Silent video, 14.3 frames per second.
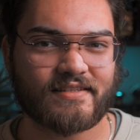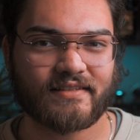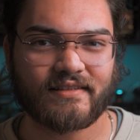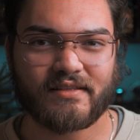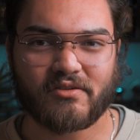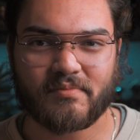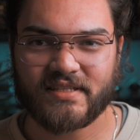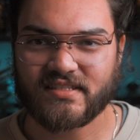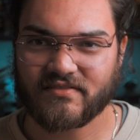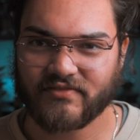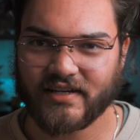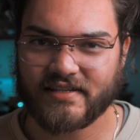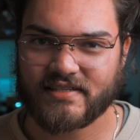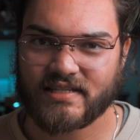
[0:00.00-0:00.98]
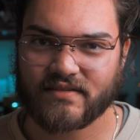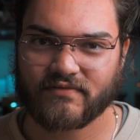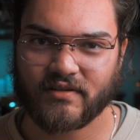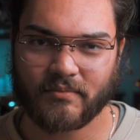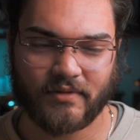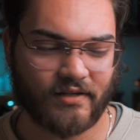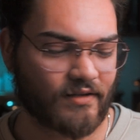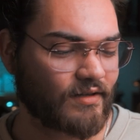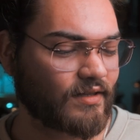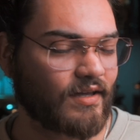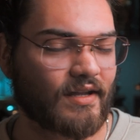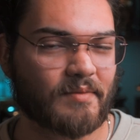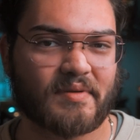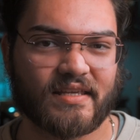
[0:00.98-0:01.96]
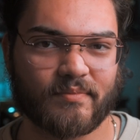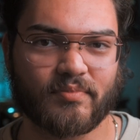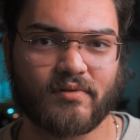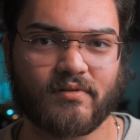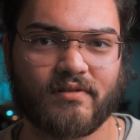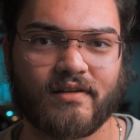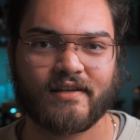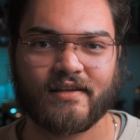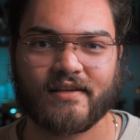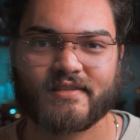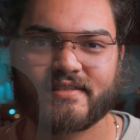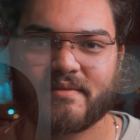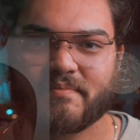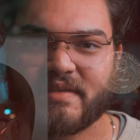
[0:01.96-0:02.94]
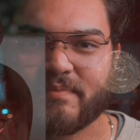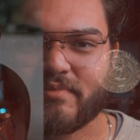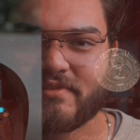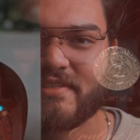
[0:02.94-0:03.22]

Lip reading: a little bit divisive among a lot of people. Some people